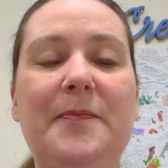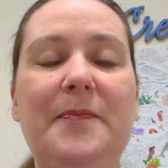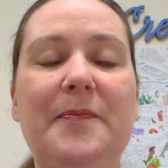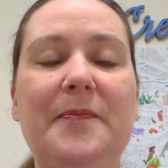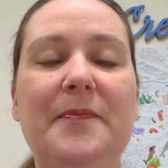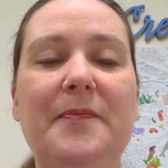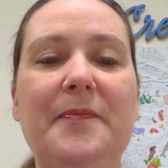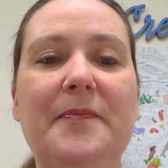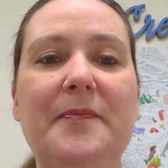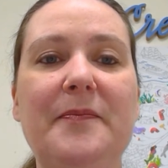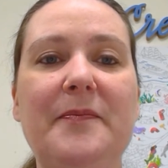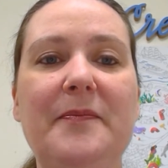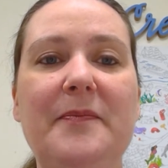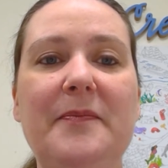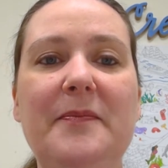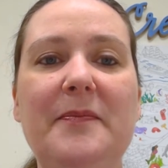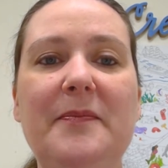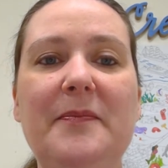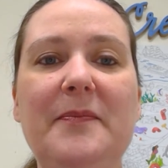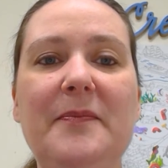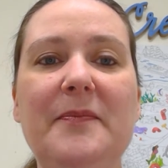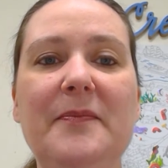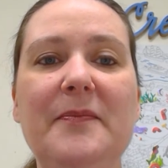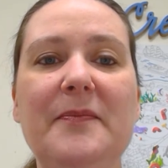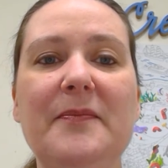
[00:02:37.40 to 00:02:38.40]

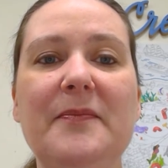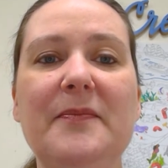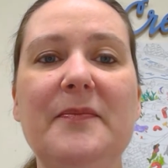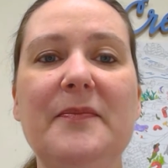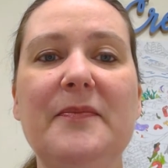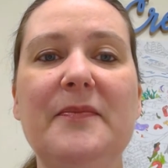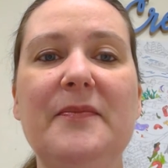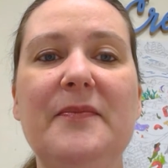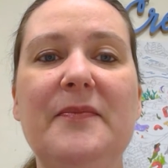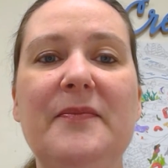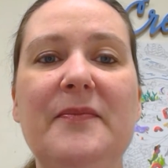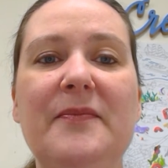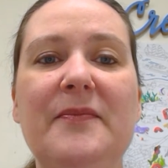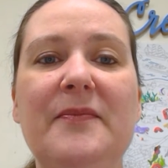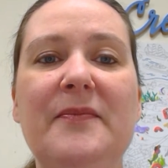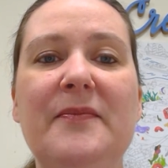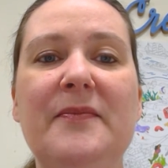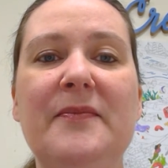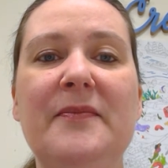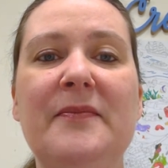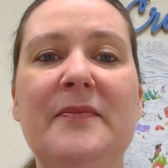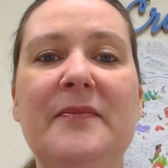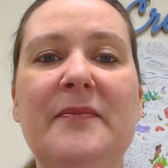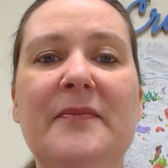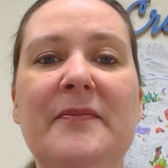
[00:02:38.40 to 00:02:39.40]

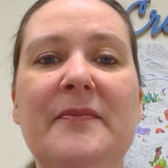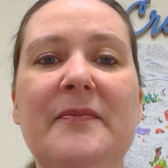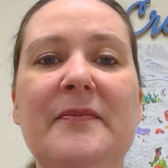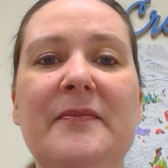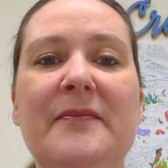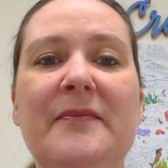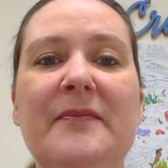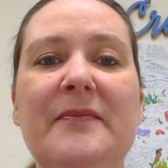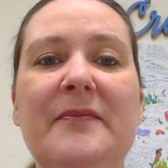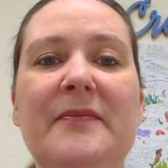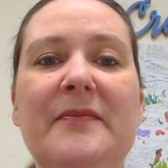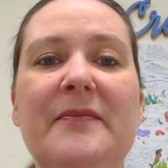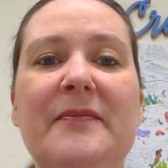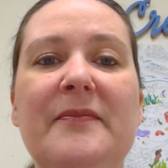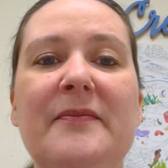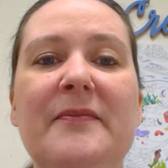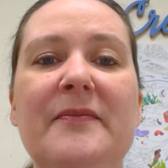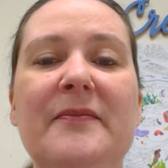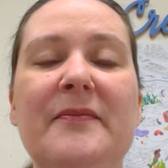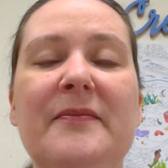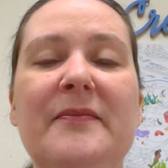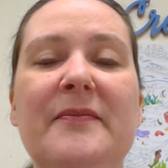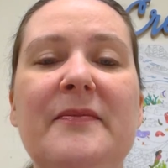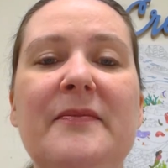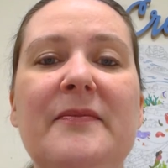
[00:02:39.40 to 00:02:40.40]

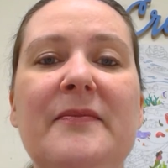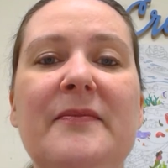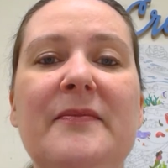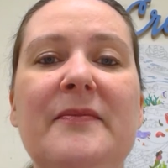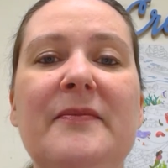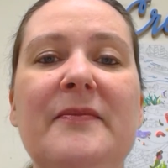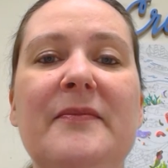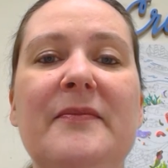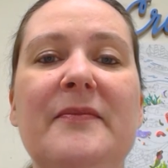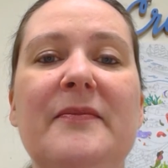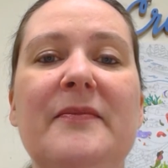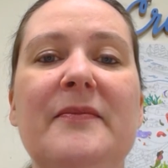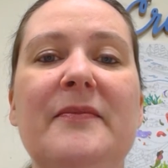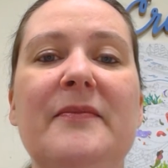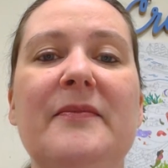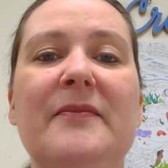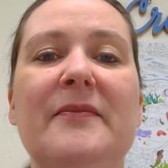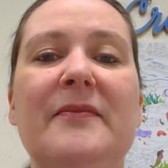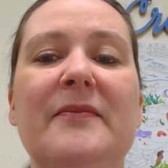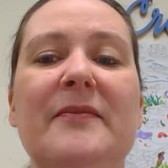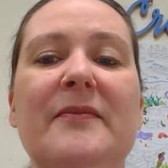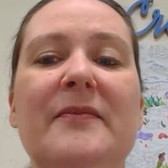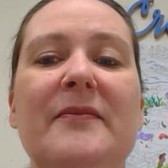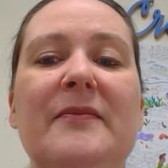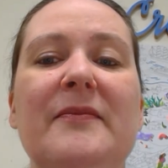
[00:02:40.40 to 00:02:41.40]

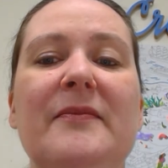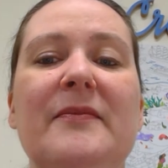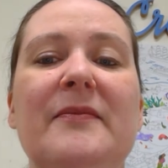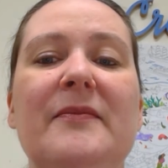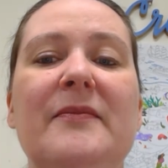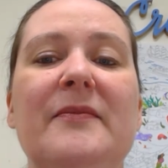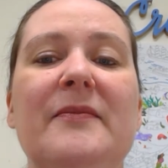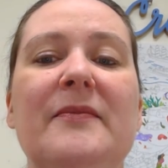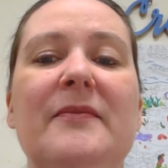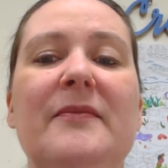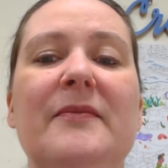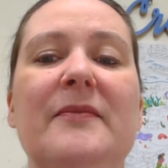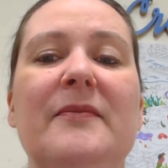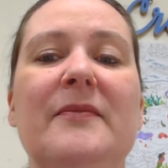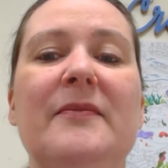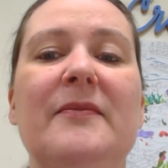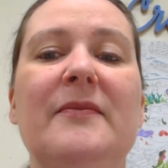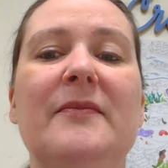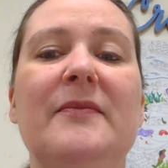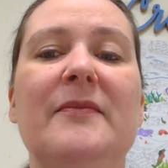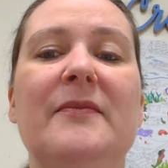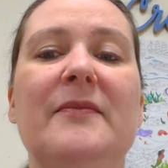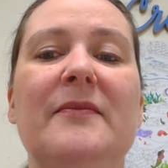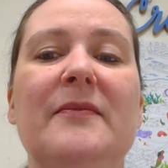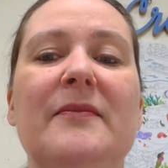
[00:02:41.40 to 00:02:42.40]

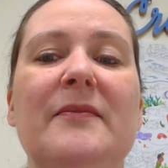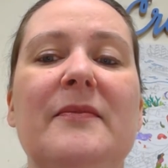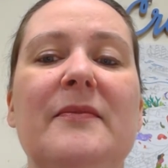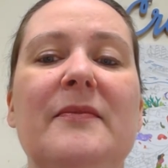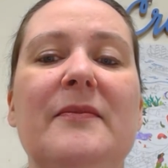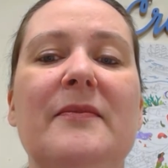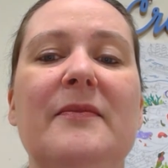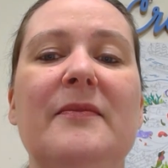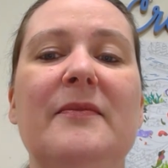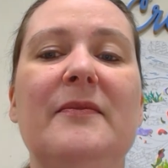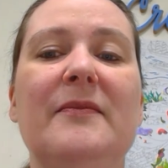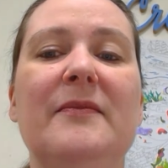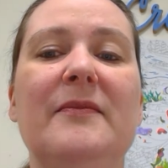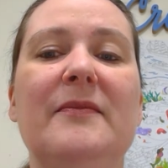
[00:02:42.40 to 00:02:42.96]
[no speech]